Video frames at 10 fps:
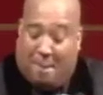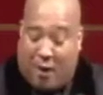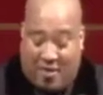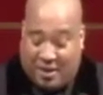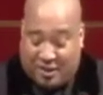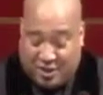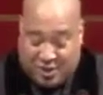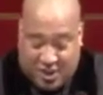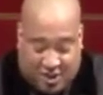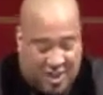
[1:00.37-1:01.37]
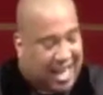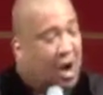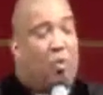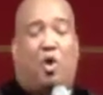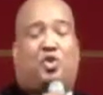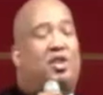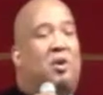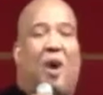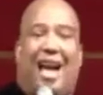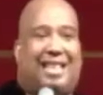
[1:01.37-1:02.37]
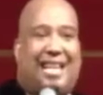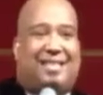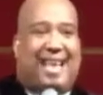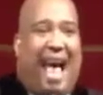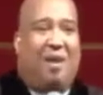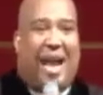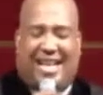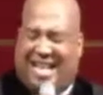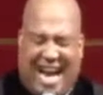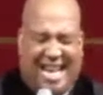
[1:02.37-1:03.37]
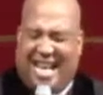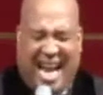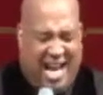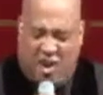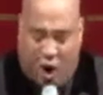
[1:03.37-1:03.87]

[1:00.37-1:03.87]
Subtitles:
Brothers and sisters, I want you to write this down and get it in